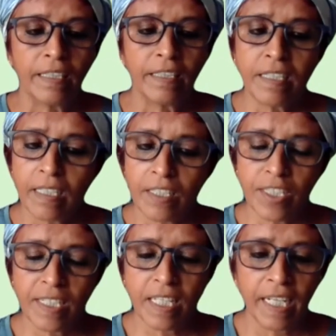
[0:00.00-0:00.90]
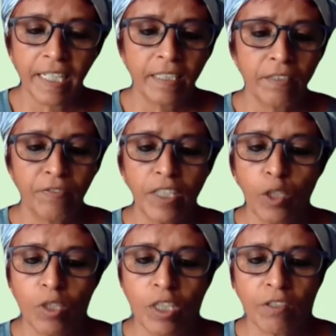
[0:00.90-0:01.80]
the research design, the
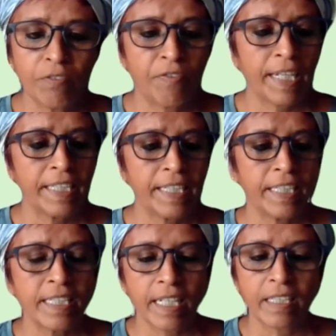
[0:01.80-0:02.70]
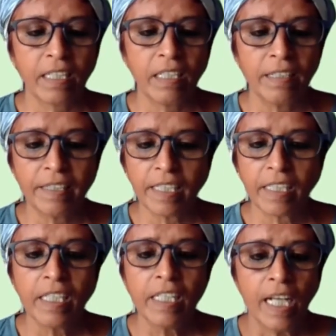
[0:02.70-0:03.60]
fieldwork, findings, and the
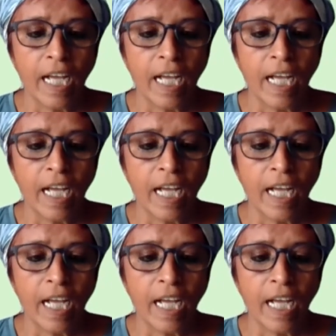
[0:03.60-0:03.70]
learning,